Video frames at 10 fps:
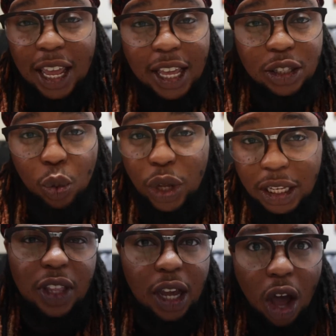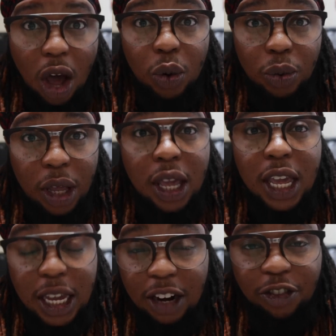days, a week, thinking, oh,
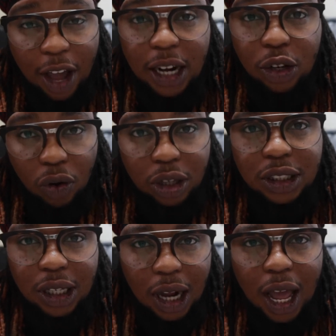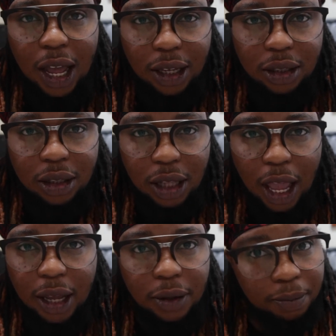he done finally crossed the line.
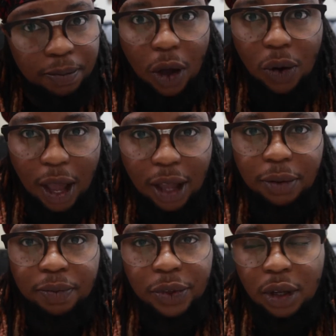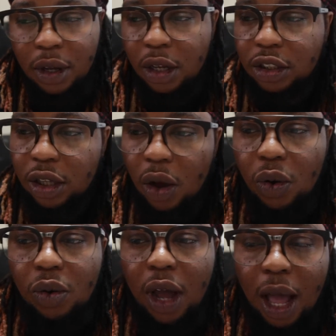Like, okay.
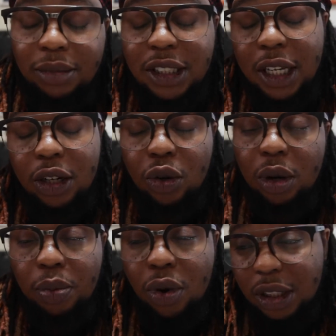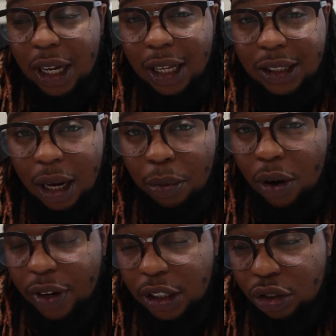So I'm standing on the porch. Like I said, I'm
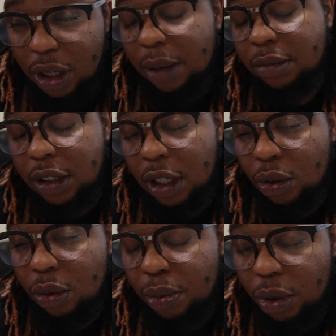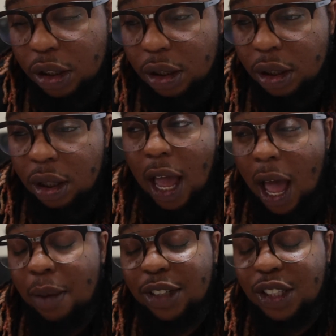already strapped. I'm standing on the porch.
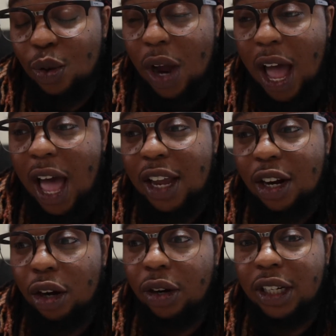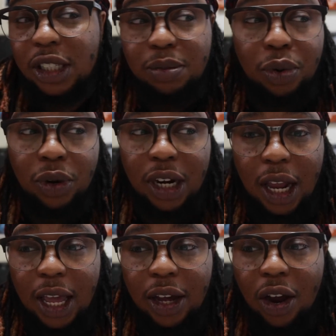I'm just on high alert at this point.
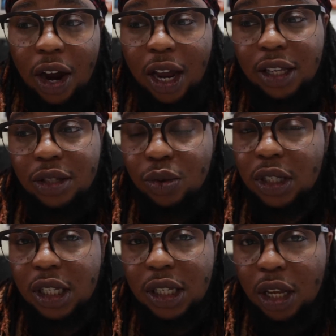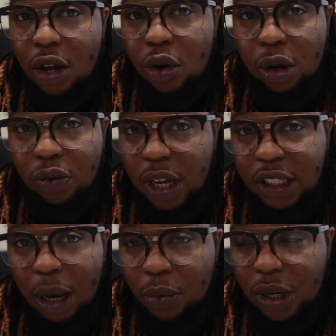Like, all right, as soon as this nigga go to
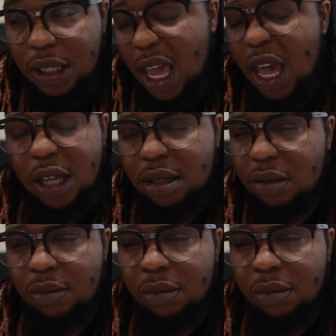reach, I'm on his ass.